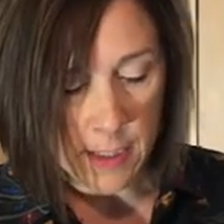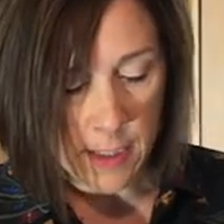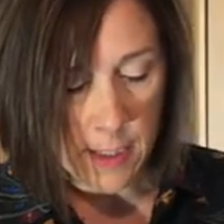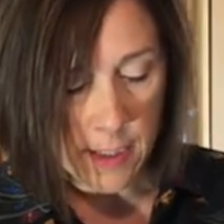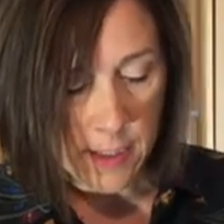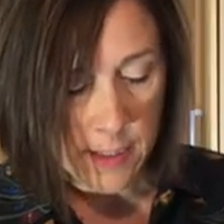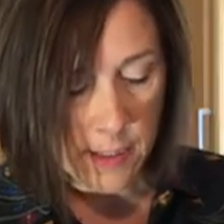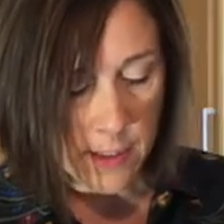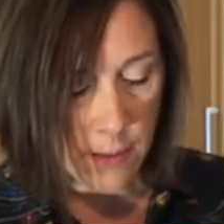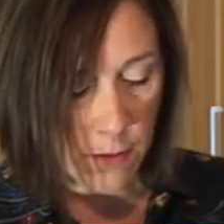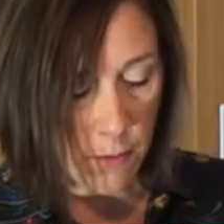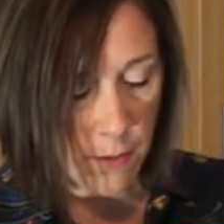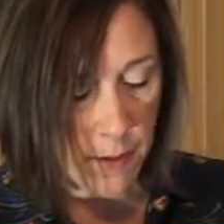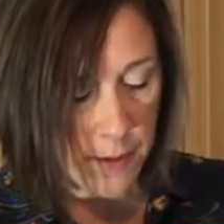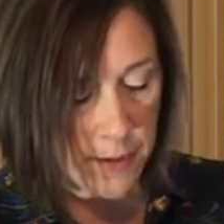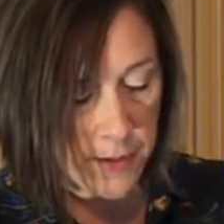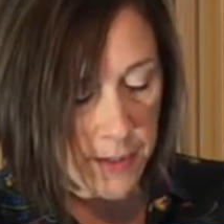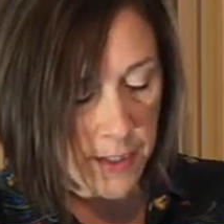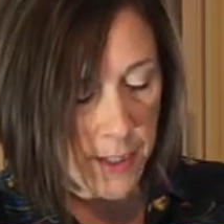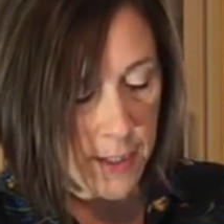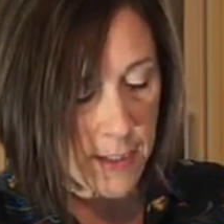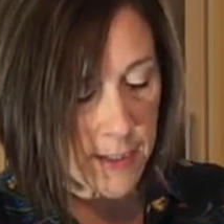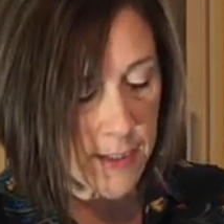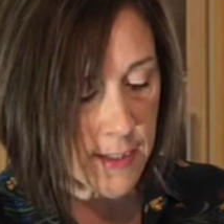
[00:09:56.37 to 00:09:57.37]
So with
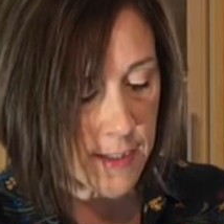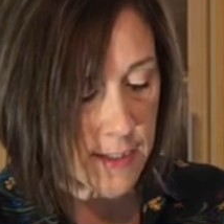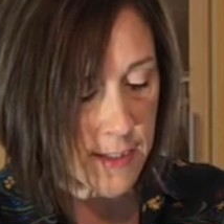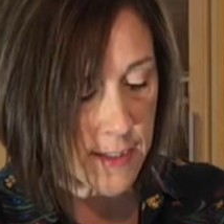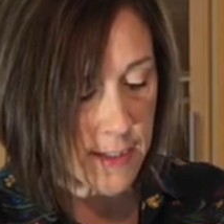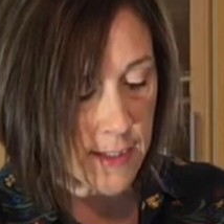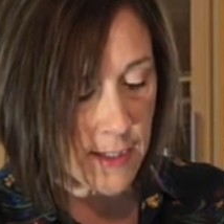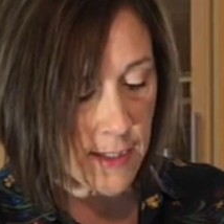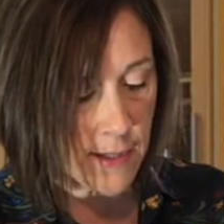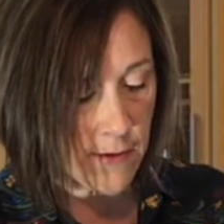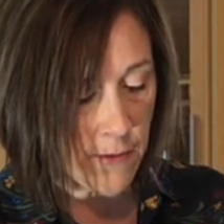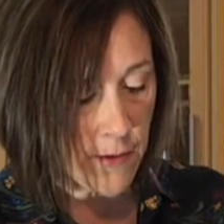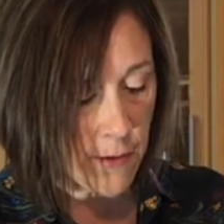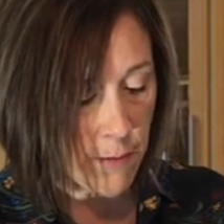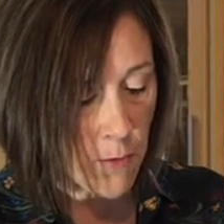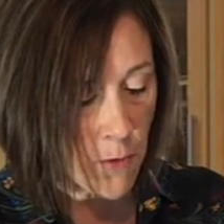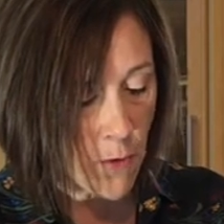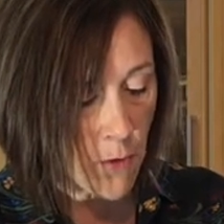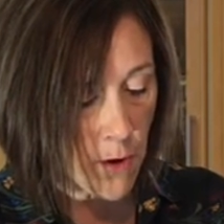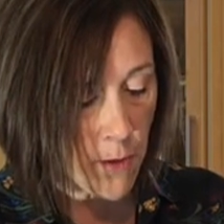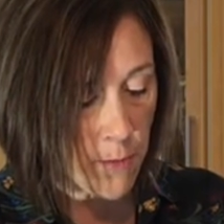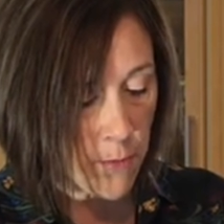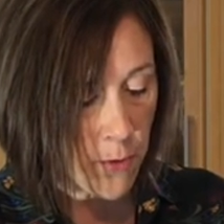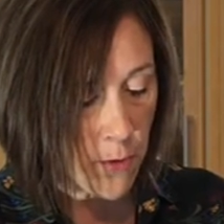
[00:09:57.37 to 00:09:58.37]
this, it's even
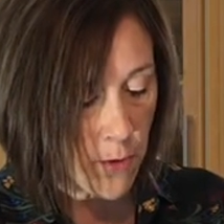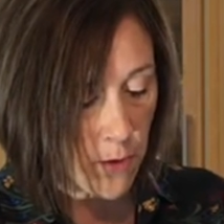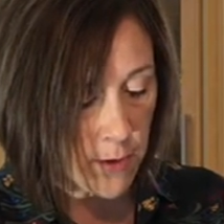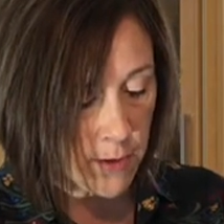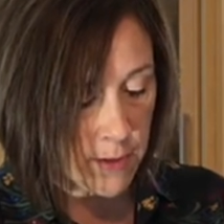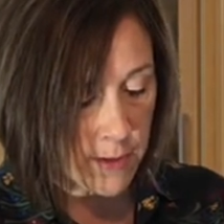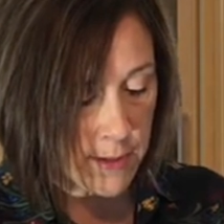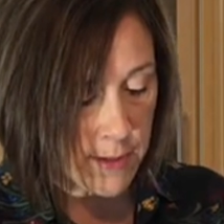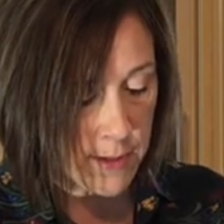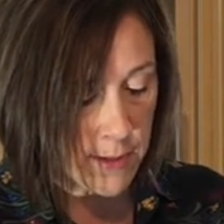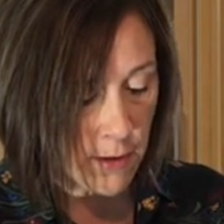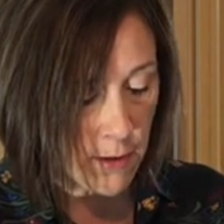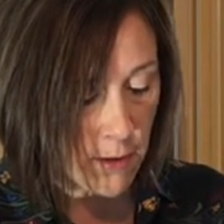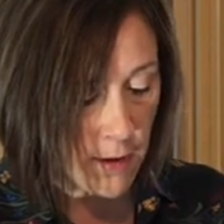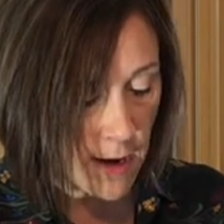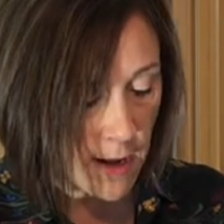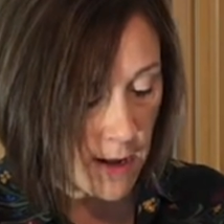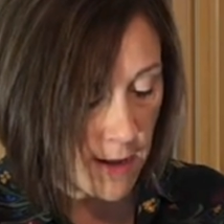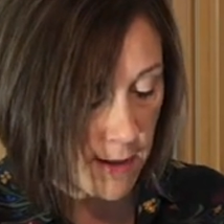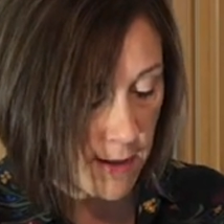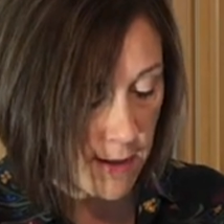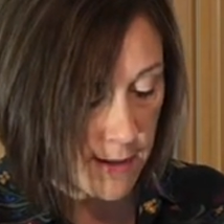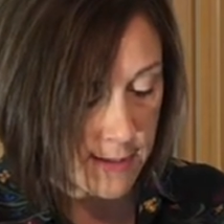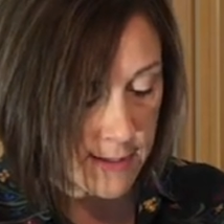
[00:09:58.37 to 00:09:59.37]
more important. So
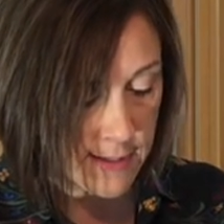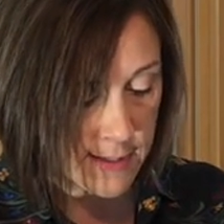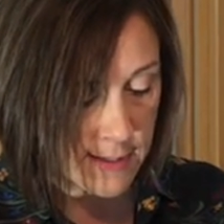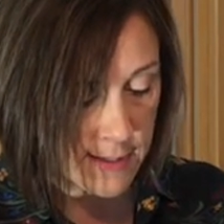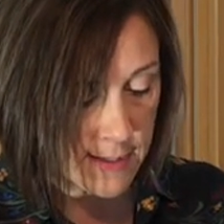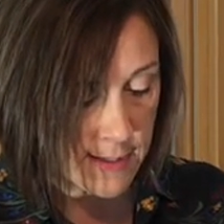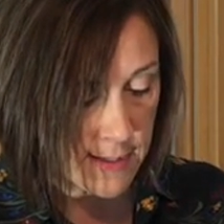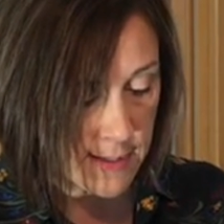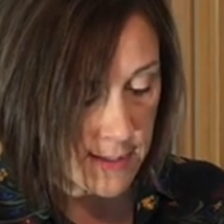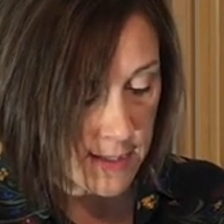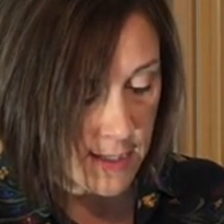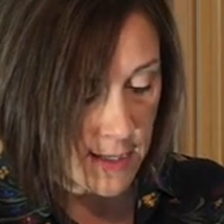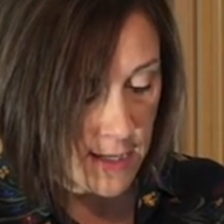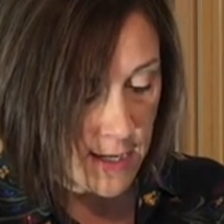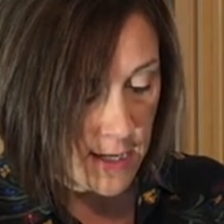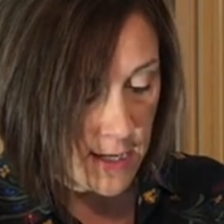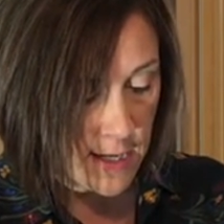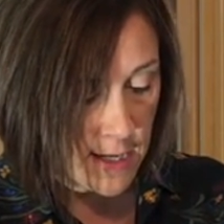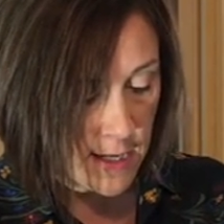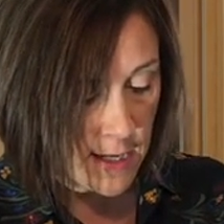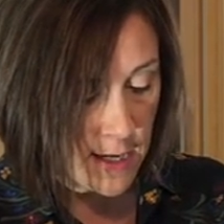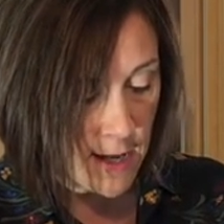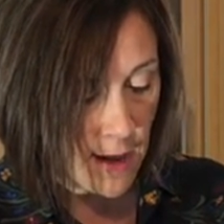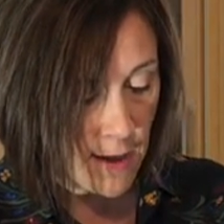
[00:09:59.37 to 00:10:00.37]

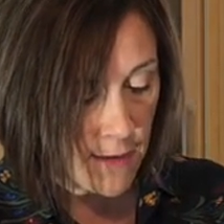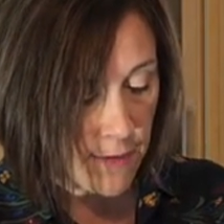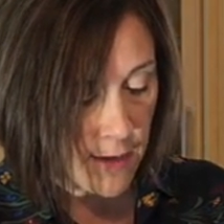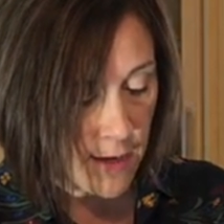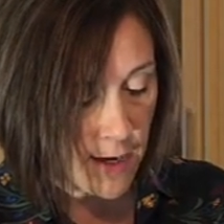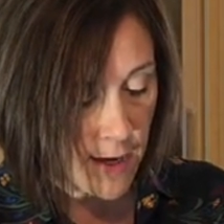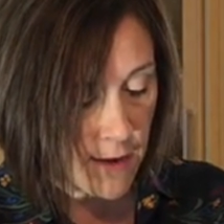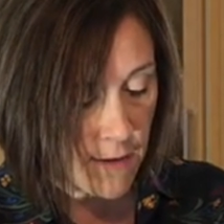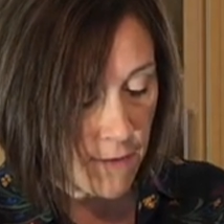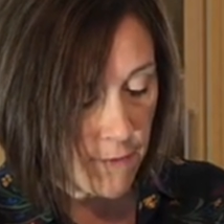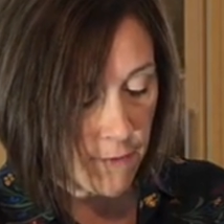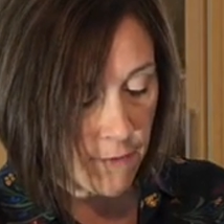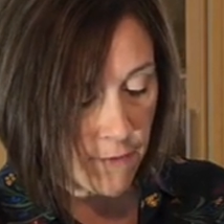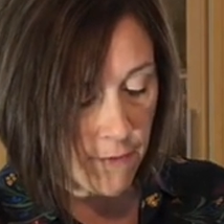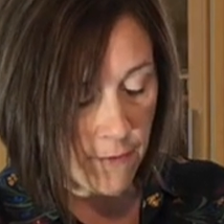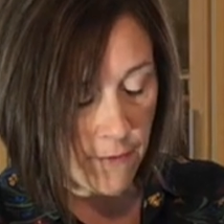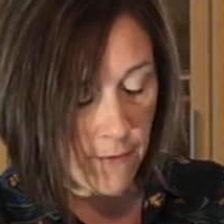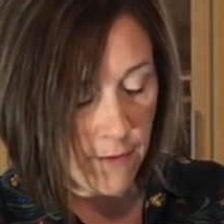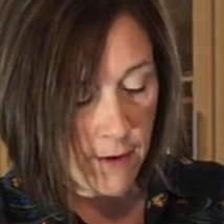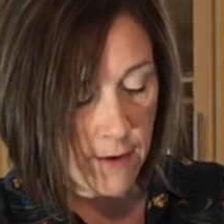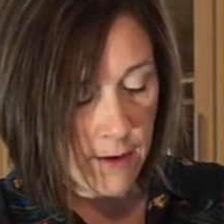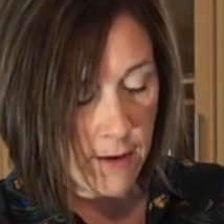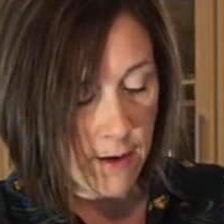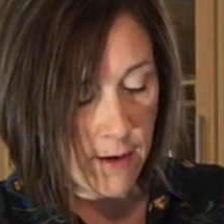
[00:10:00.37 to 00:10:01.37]
now that I've
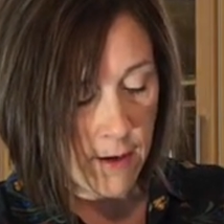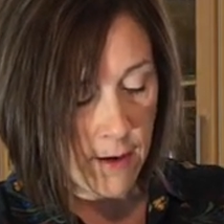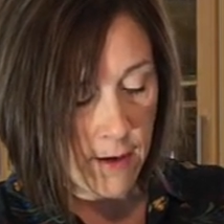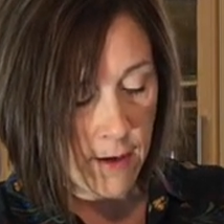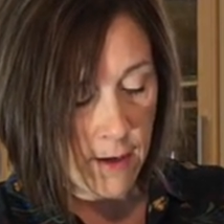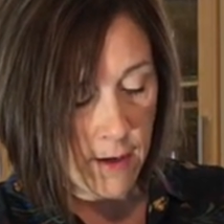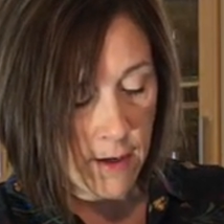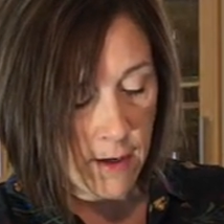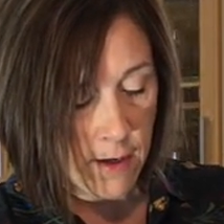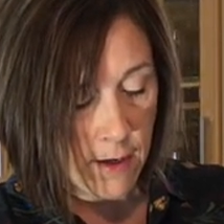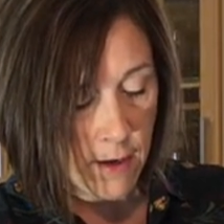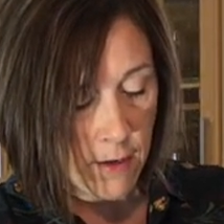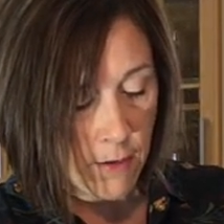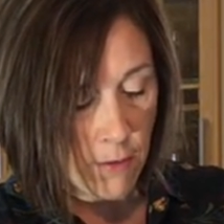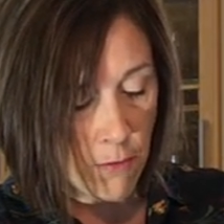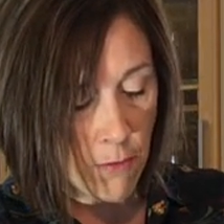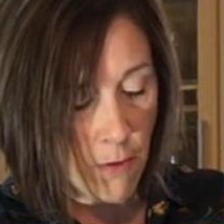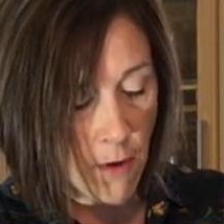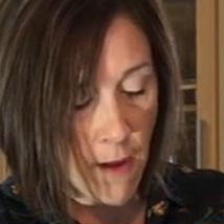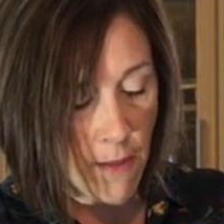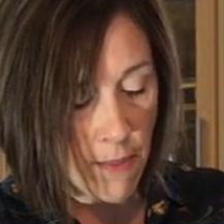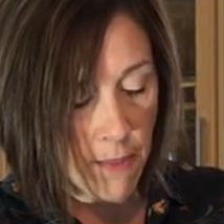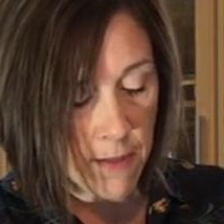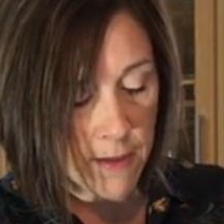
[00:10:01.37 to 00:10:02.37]

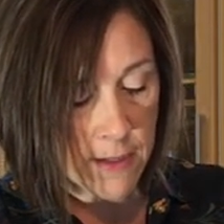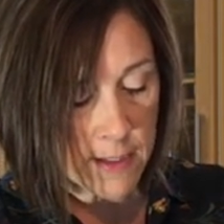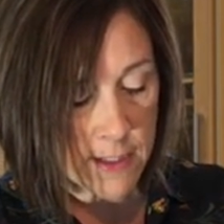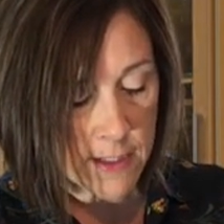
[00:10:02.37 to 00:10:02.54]
run this